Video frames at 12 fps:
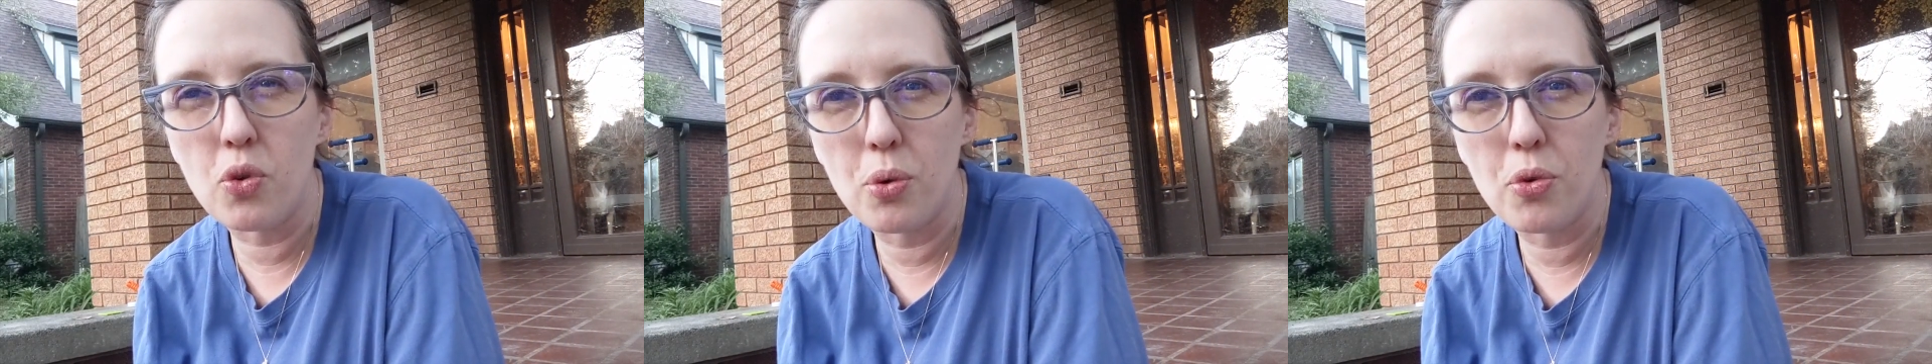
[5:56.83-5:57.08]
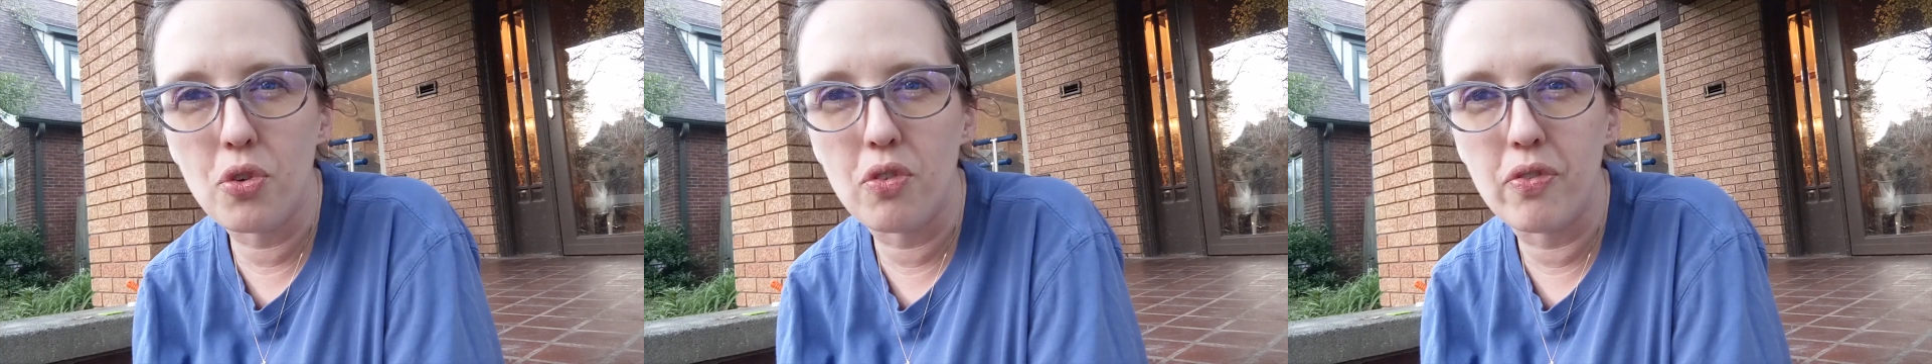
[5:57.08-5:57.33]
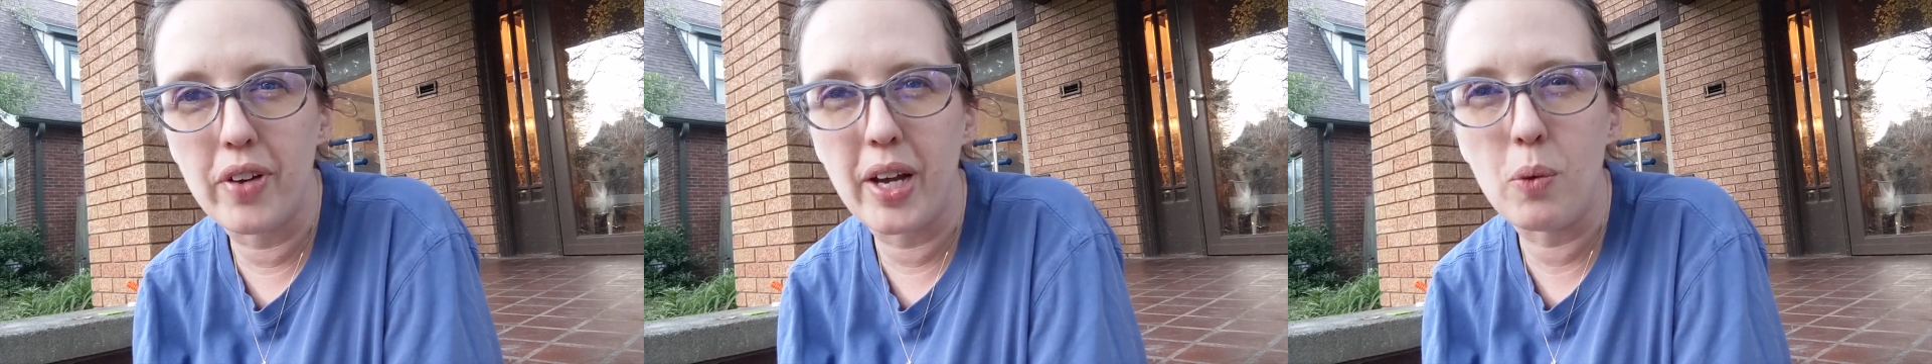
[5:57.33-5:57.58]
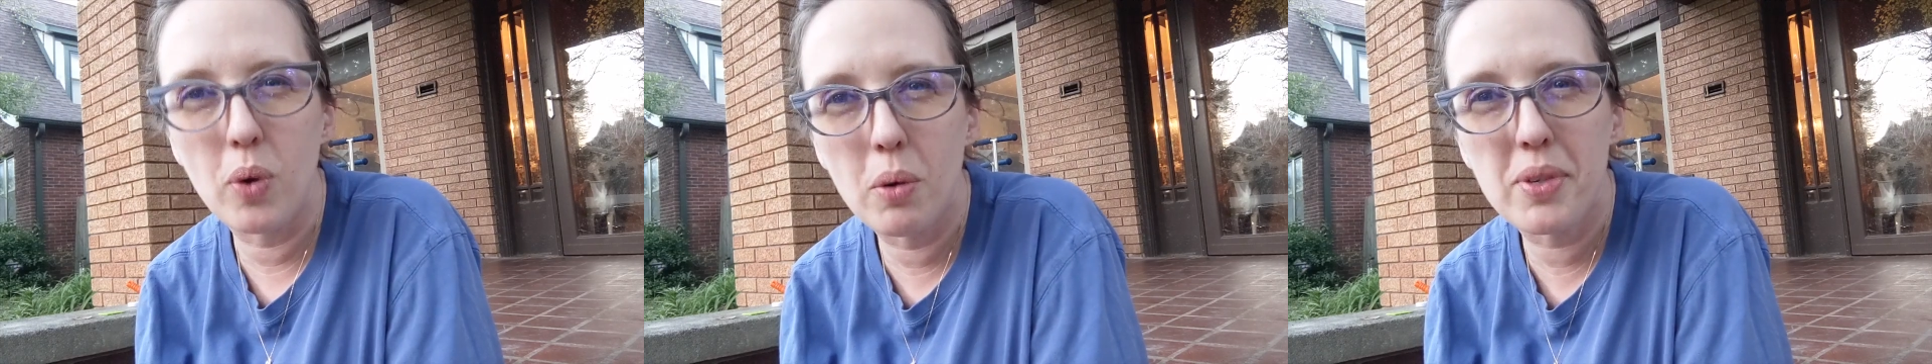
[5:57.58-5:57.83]

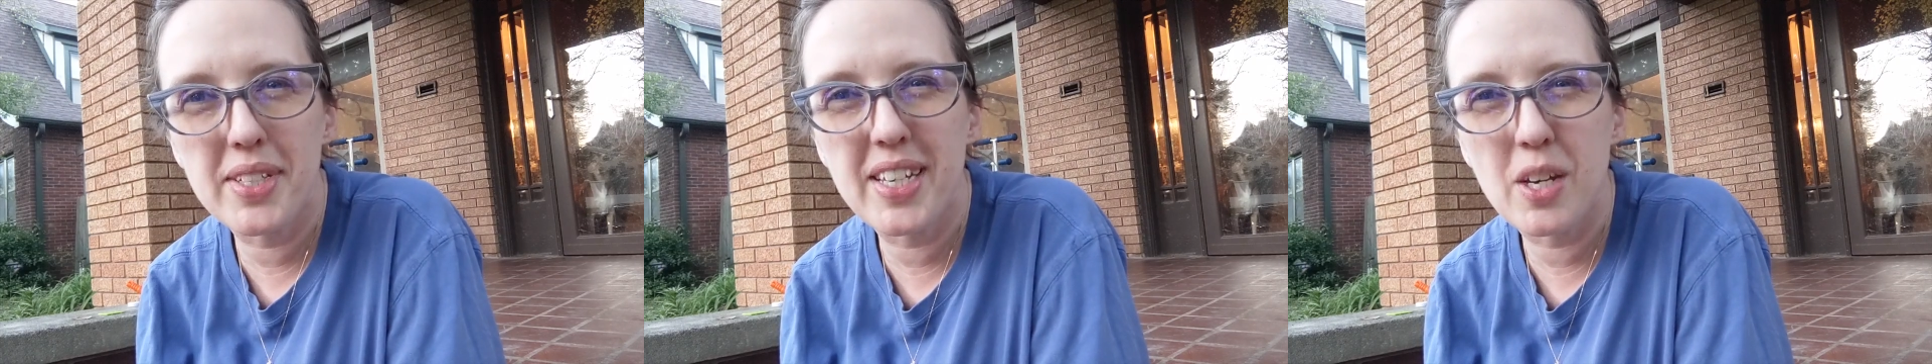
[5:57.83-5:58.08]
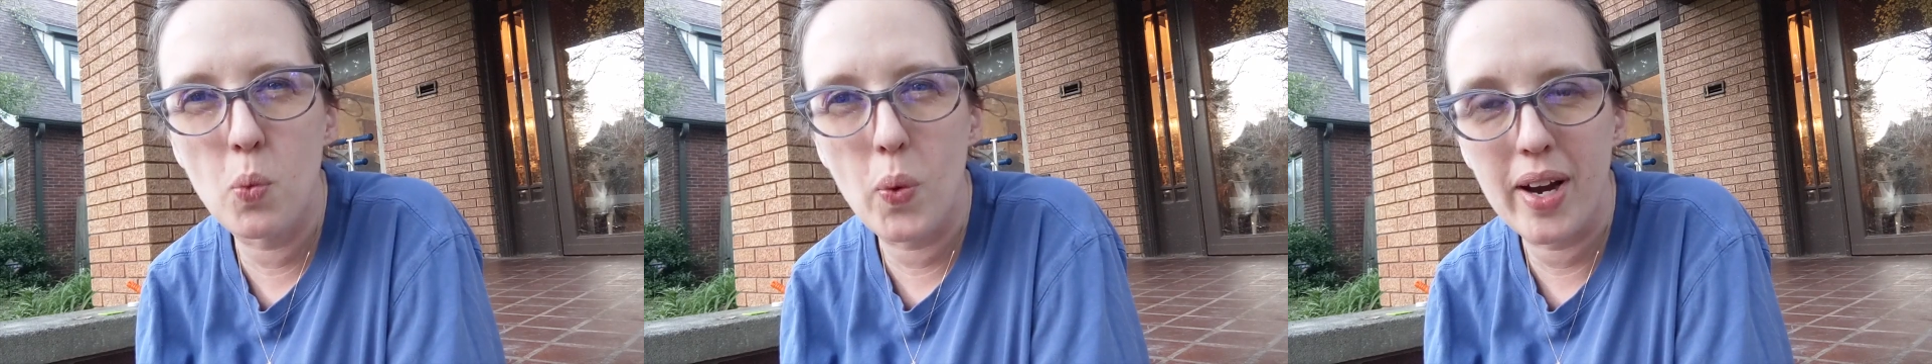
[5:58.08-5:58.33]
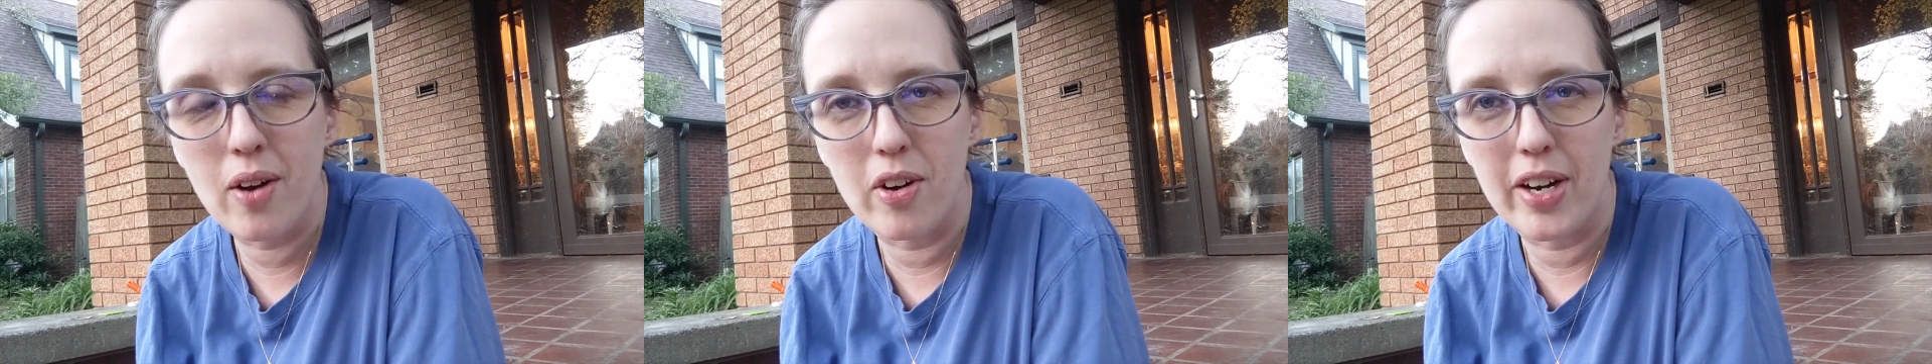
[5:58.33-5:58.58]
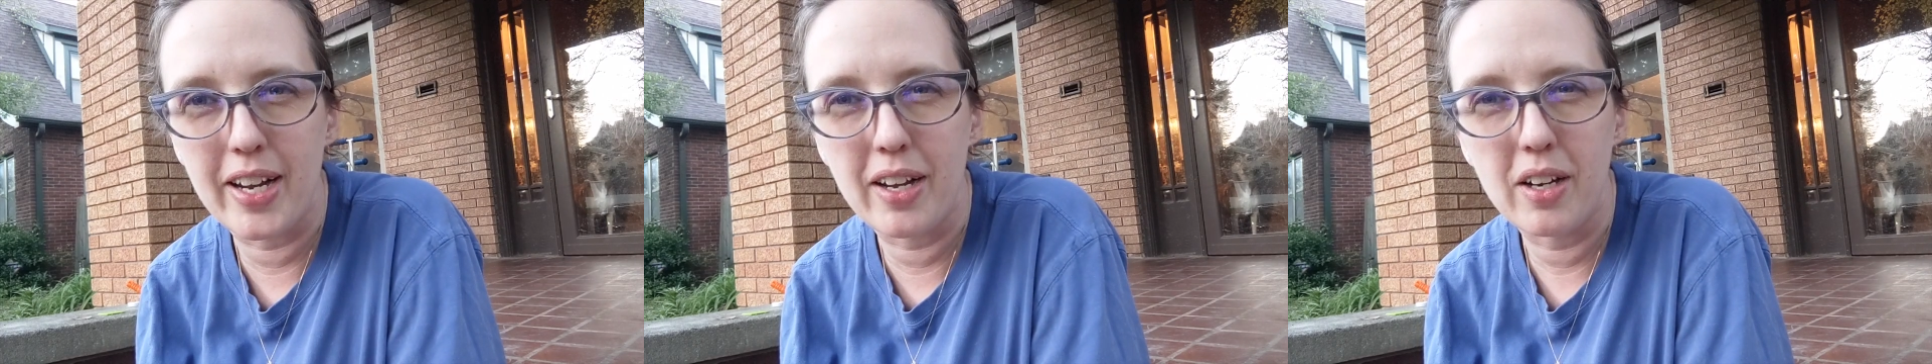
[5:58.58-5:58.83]
crucified, what was he
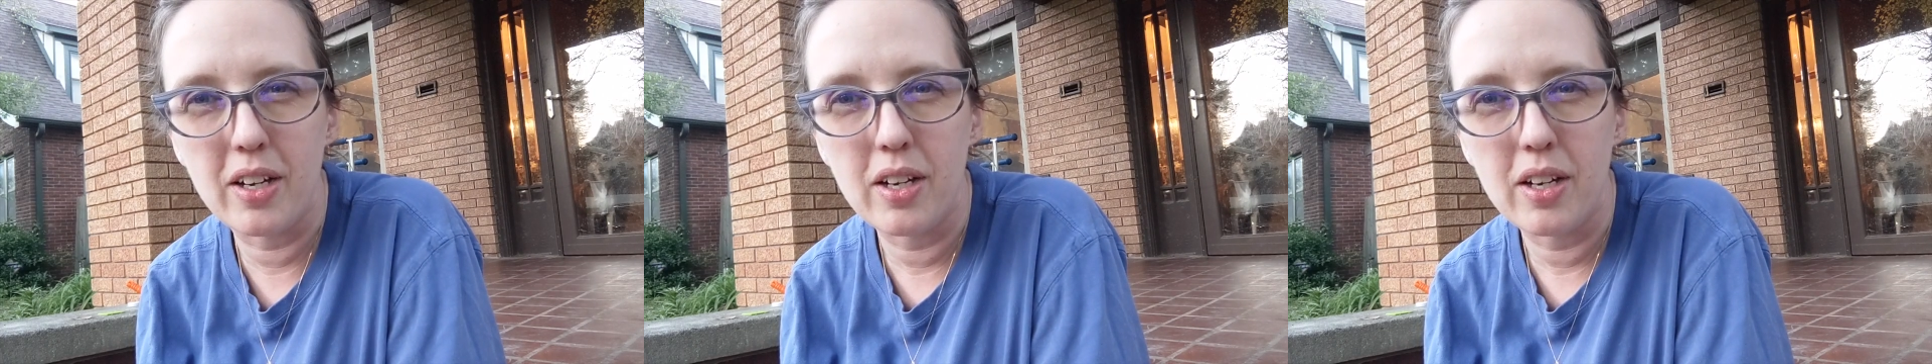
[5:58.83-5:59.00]
wearing?